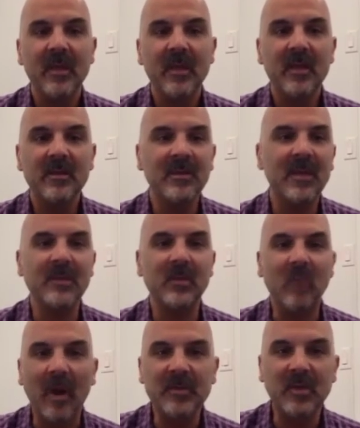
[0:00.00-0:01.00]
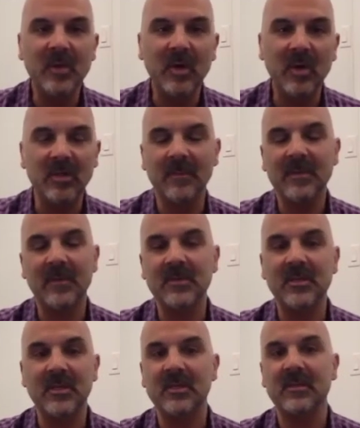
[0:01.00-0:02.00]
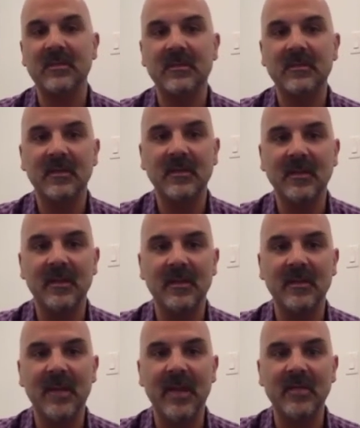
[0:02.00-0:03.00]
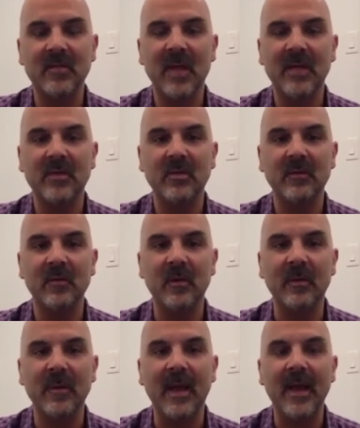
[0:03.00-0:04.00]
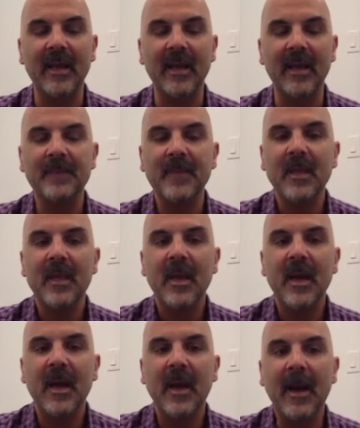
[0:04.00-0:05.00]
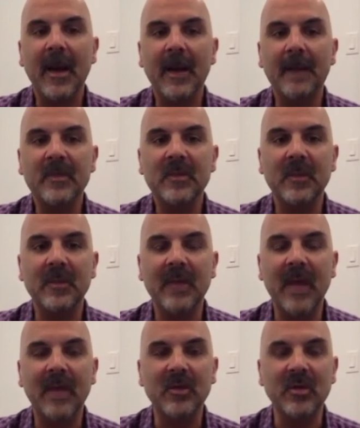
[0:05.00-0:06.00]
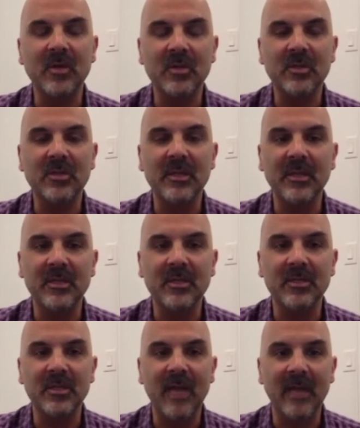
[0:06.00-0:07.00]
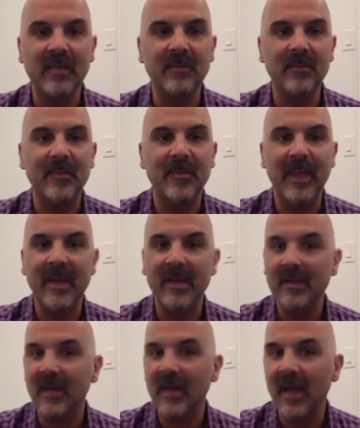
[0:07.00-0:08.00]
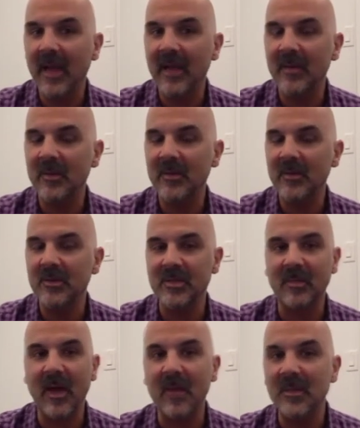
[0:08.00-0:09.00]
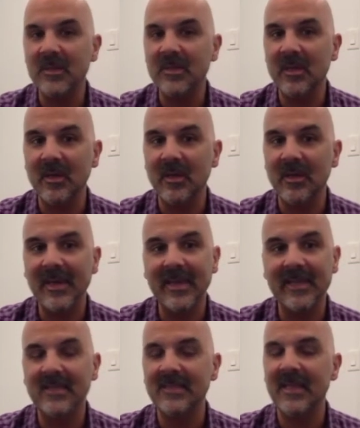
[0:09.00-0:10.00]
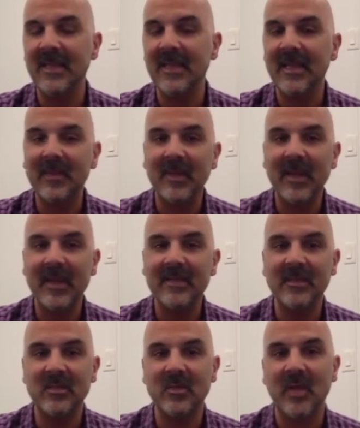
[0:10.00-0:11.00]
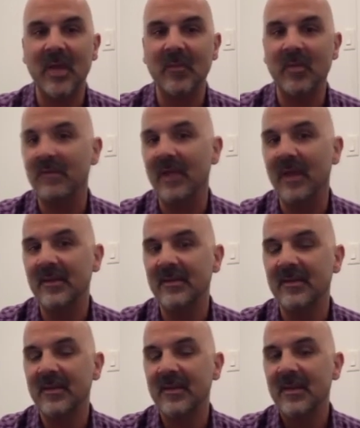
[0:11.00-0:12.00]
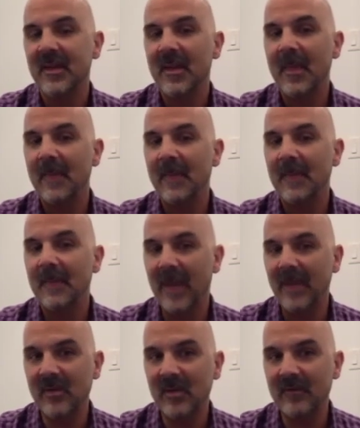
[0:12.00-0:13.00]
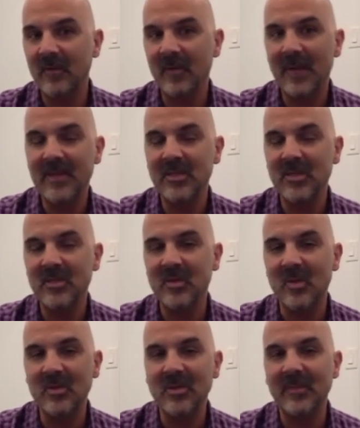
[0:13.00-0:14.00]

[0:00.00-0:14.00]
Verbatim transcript: sometimes a rupture or sometimes just the body's reaction to a foreign body. Um, some doctors inject betadine, which is a brown material, into saline implants to try and prevent bacteria formation. So those